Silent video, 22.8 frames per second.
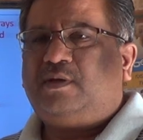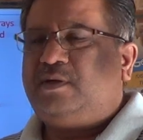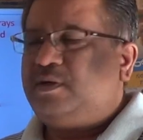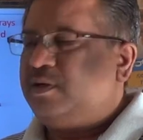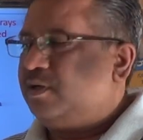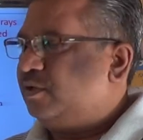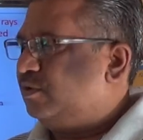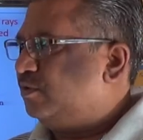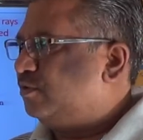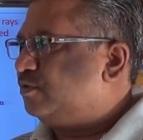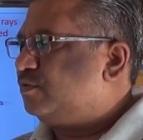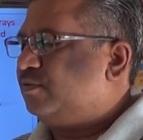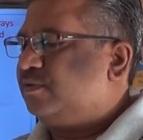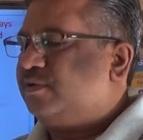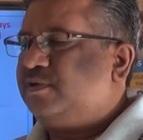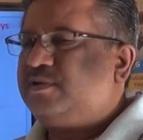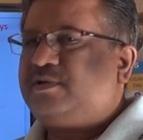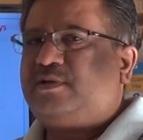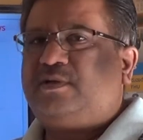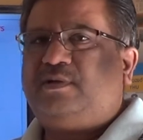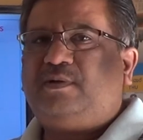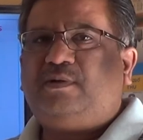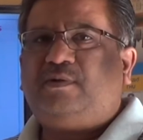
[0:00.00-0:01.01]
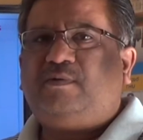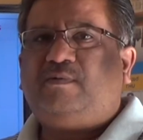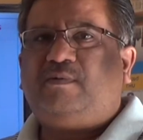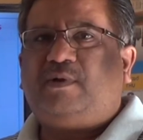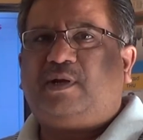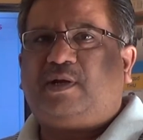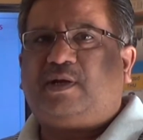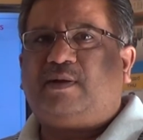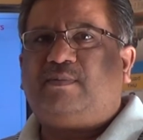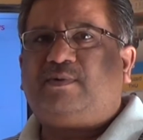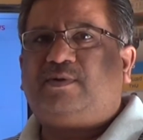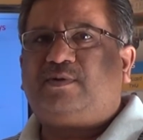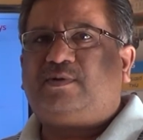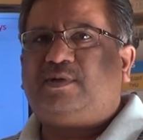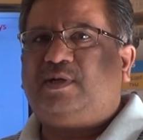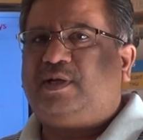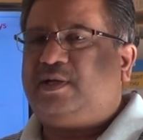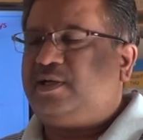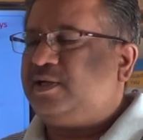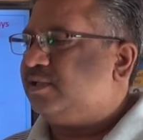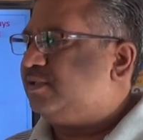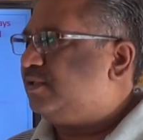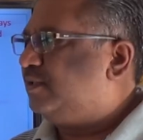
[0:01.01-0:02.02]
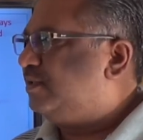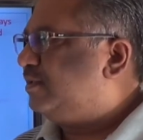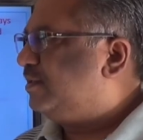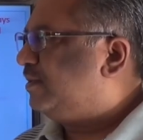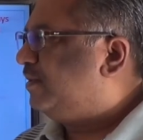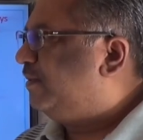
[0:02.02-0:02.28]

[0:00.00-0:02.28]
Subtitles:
Hello students, welcome to Shri classes.